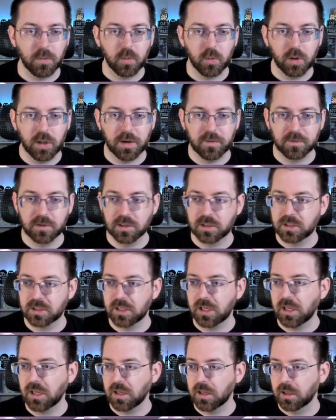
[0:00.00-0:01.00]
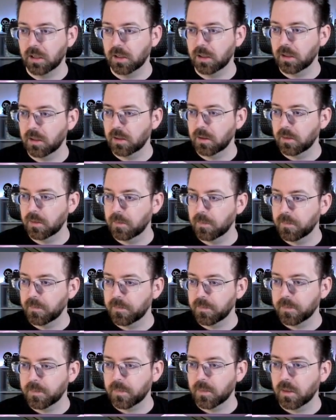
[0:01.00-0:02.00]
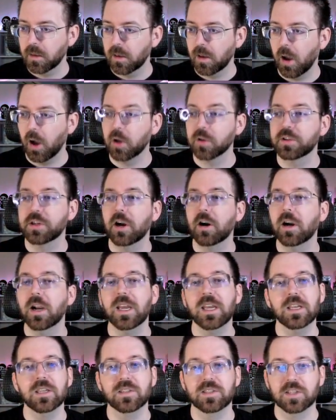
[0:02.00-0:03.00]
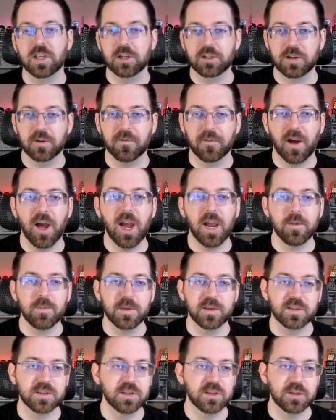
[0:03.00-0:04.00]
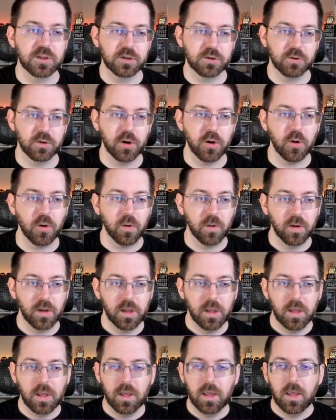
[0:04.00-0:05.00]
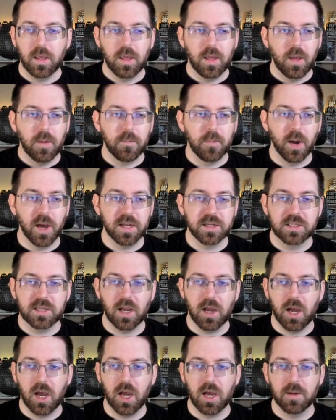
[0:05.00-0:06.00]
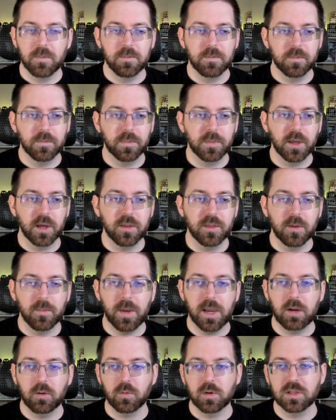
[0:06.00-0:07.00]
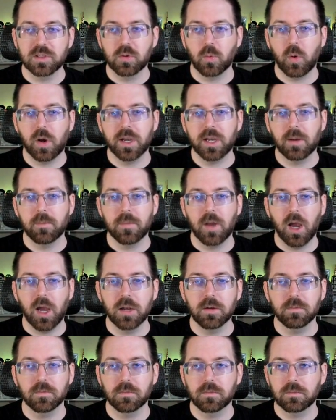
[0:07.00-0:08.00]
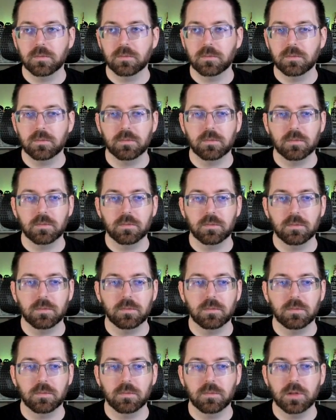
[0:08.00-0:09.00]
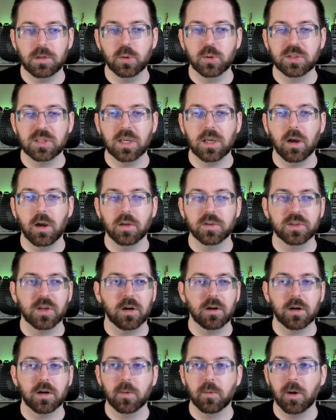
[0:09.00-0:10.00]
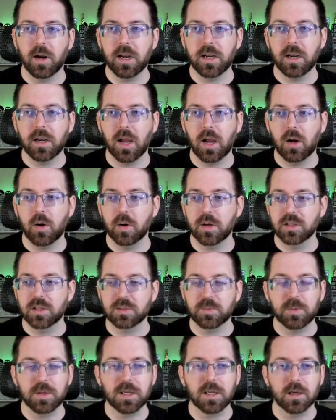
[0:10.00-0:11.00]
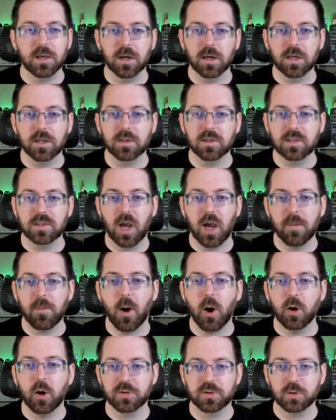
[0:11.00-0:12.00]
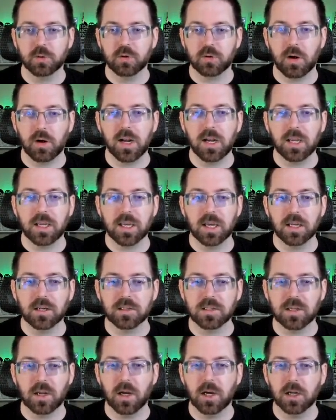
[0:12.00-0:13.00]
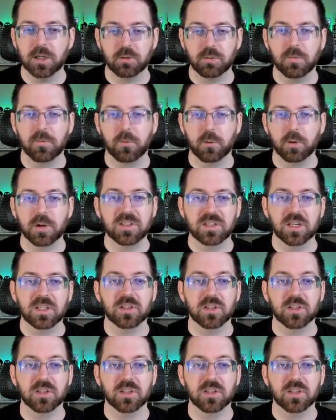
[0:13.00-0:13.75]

We'll have to see. Alzara is such a vibe. This is true. But, the main reason why I'm not using Alzara right now is because I'm also trying to get to room 46